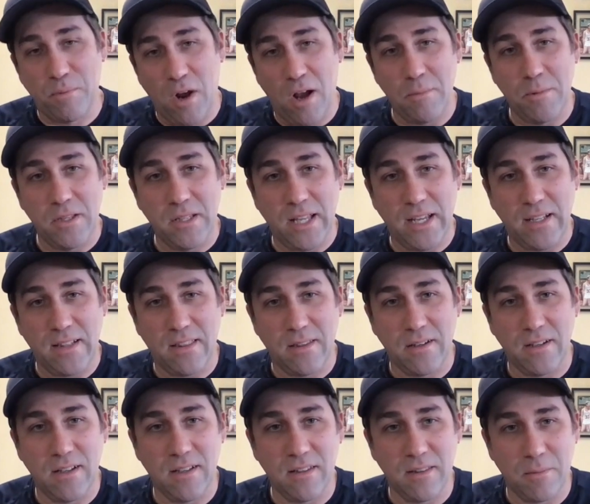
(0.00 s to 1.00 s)
probably like
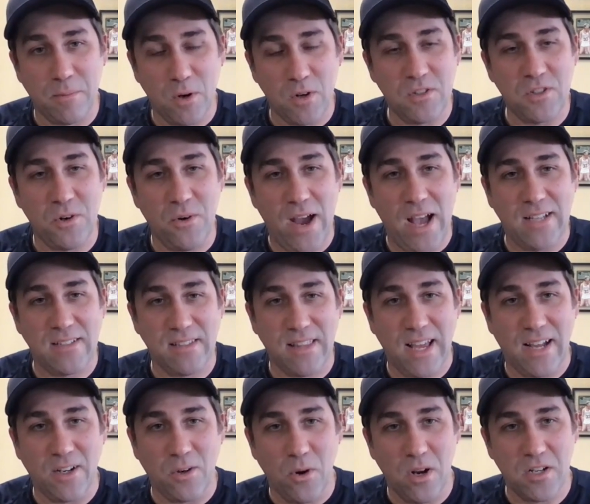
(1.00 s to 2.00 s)
the person who asked
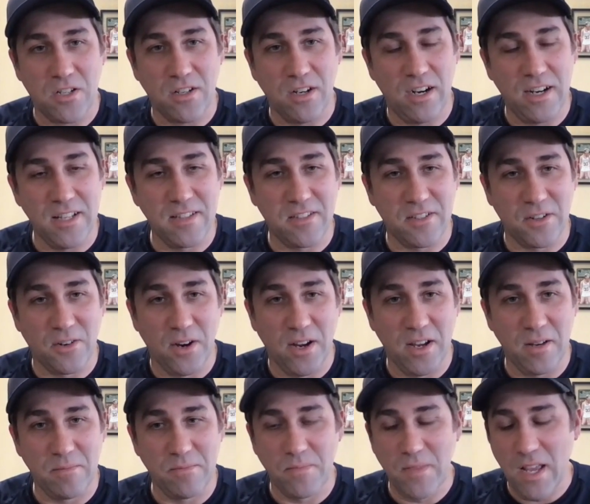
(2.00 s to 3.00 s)
that question on
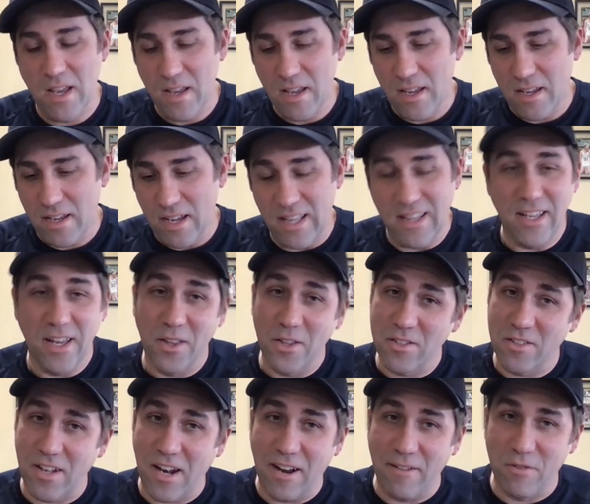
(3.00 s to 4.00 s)
Instagram and the others
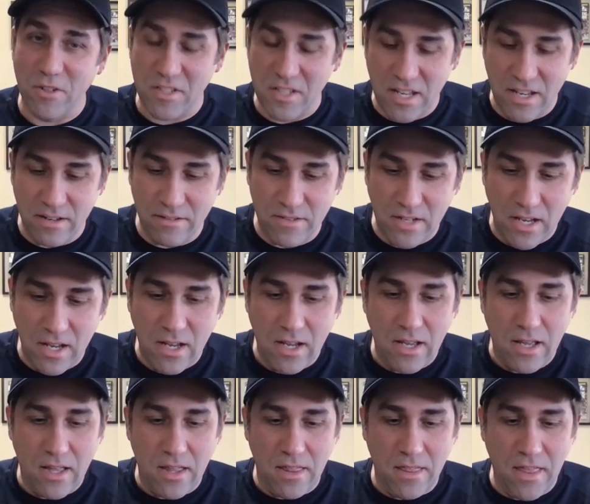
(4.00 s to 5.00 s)
that I've received,
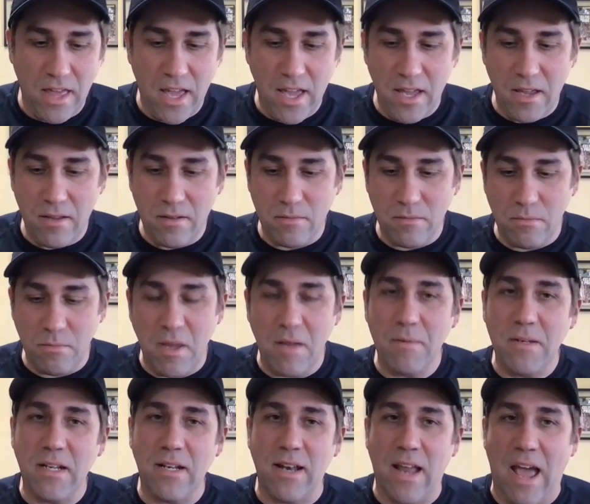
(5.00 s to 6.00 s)
they maybe
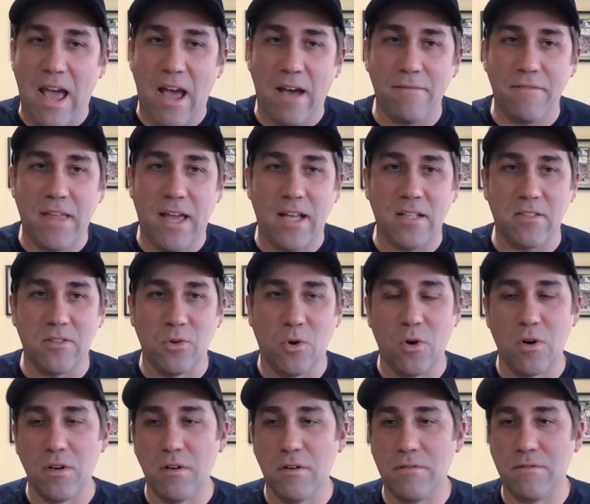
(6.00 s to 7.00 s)
didn't have that
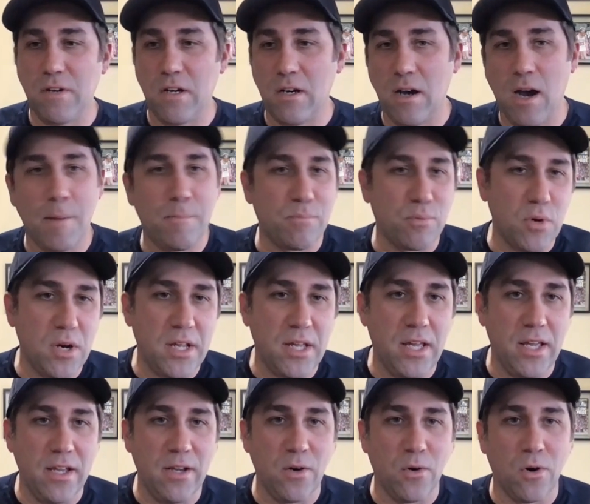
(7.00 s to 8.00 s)
sort of
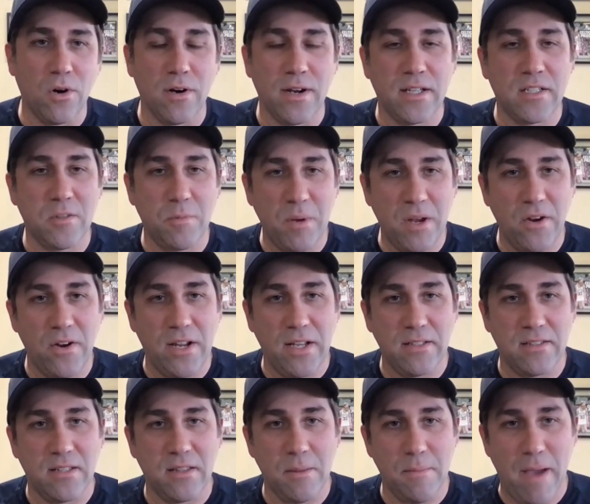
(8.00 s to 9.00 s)
upbringing or
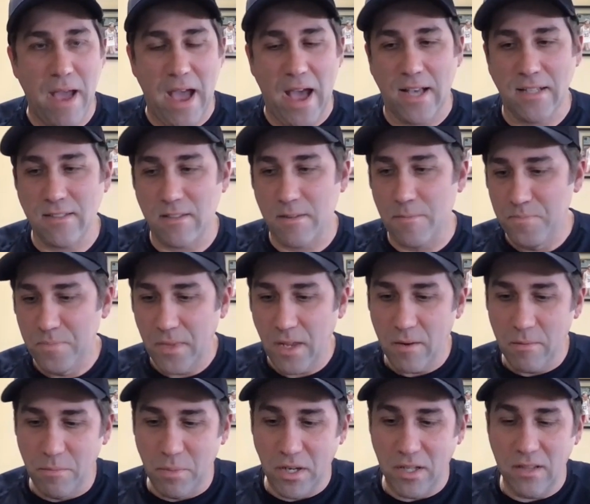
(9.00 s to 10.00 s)
experience in the past,
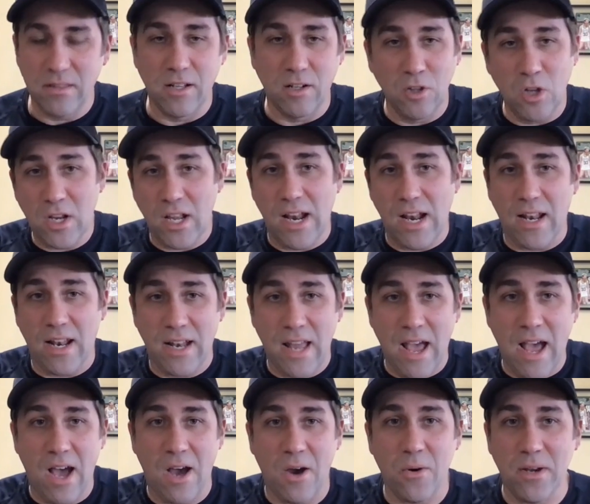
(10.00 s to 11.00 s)
but they're looking at it
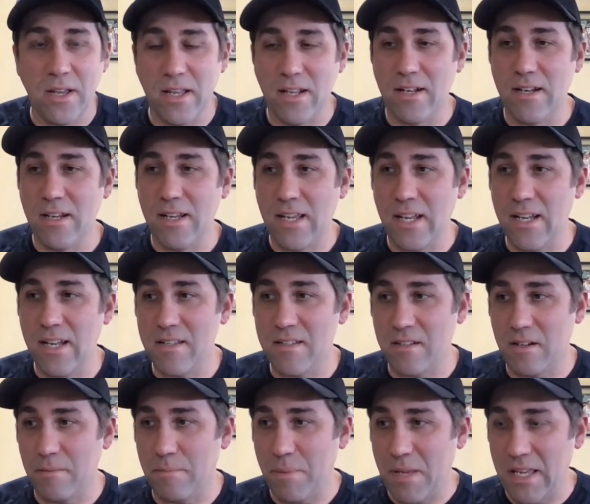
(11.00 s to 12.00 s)
now, and it is
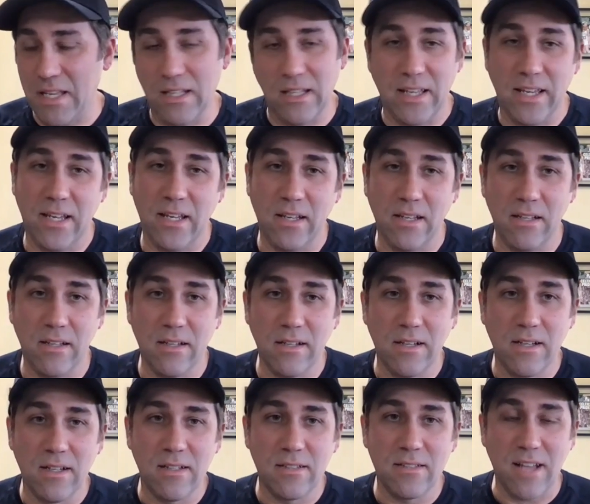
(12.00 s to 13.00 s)
an appealing
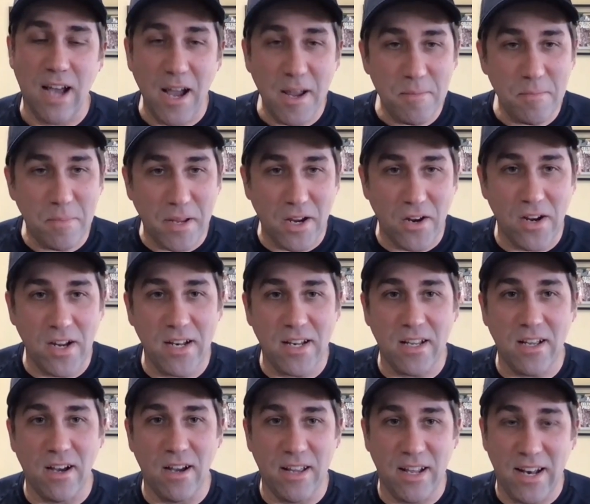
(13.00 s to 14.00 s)
time
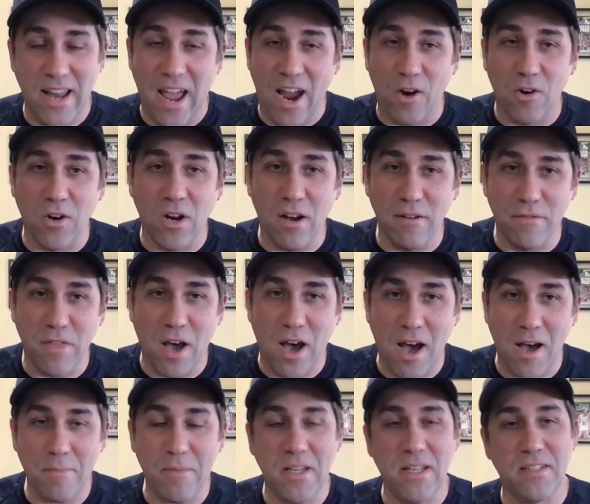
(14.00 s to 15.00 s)
period, an era of the
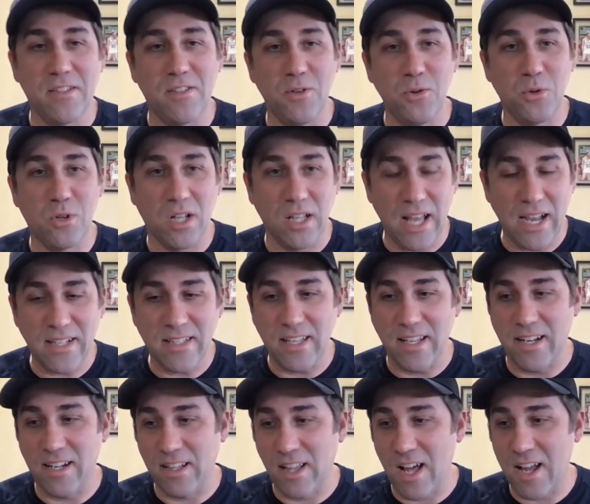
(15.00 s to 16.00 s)
hobby to collect
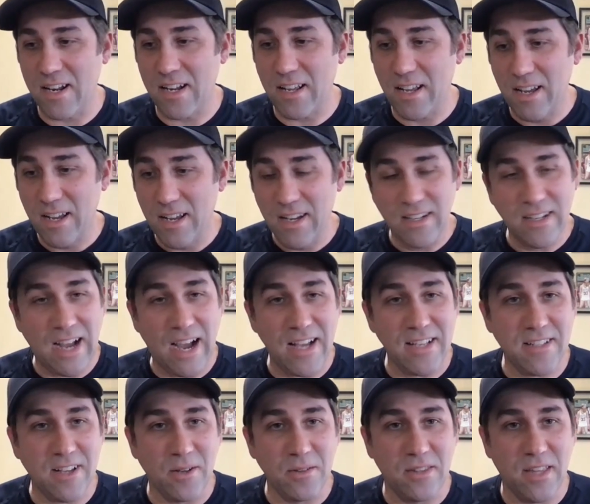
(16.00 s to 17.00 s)
in. A lot of
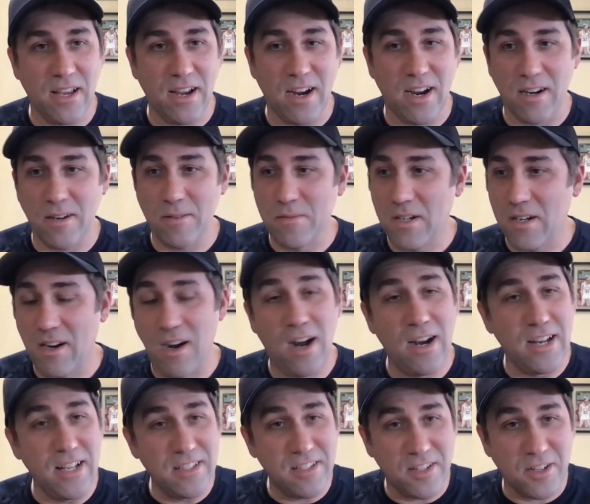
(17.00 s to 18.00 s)
guys out there
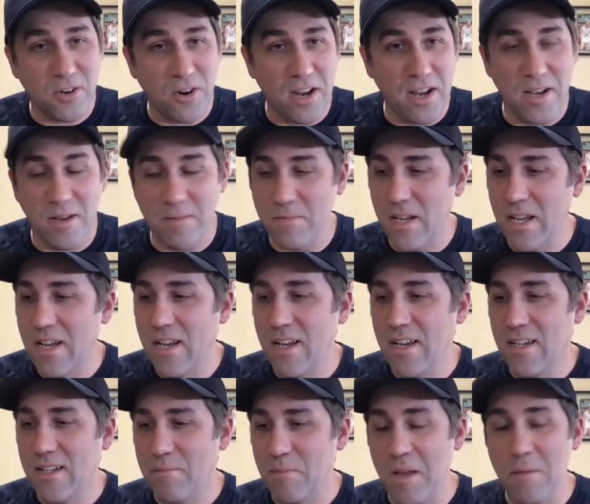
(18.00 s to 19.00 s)
on Instagram,
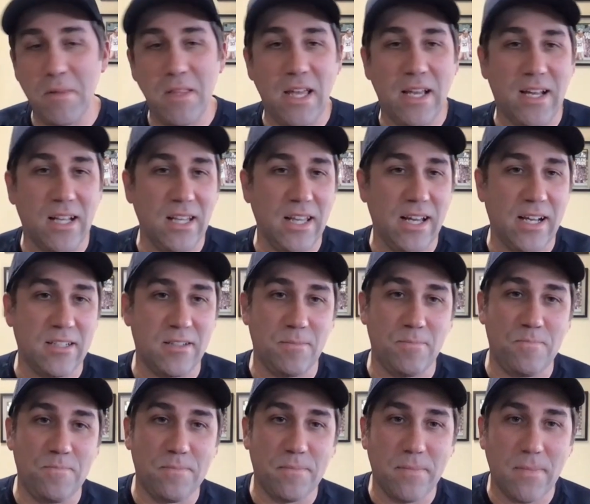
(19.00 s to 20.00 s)
maybe they collect,
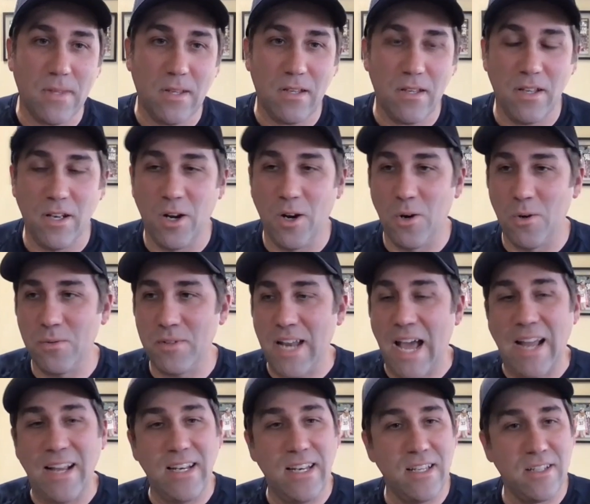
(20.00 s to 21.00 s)

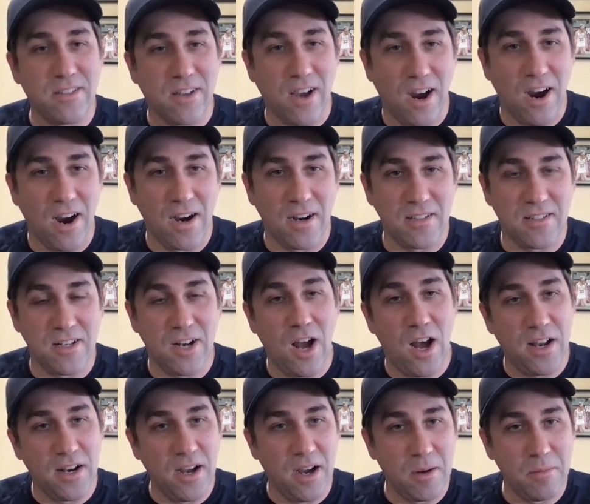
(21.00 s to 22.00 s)
90s cards and
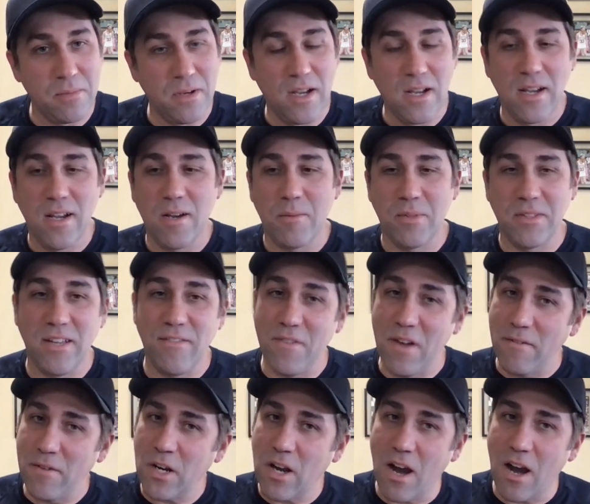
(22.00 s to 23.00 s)
on up, but they've
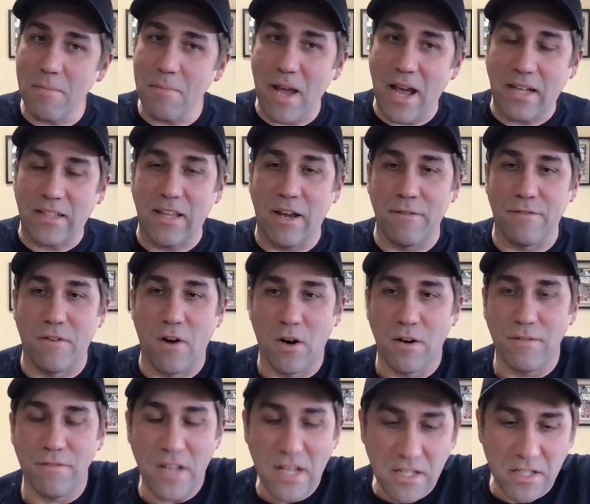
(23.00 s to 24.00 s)
never gone back that far
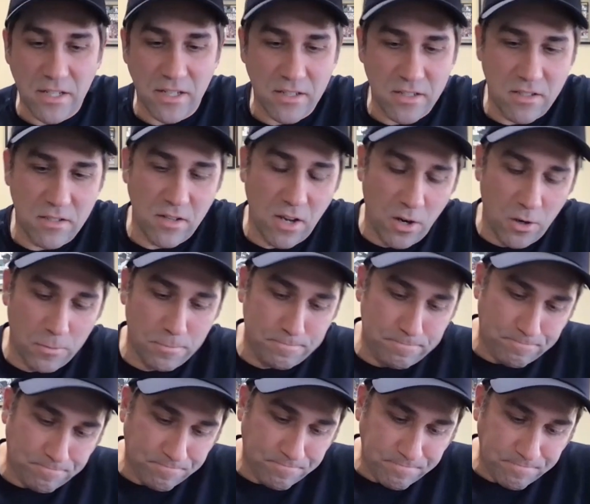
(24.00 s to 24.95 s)
to vintage. So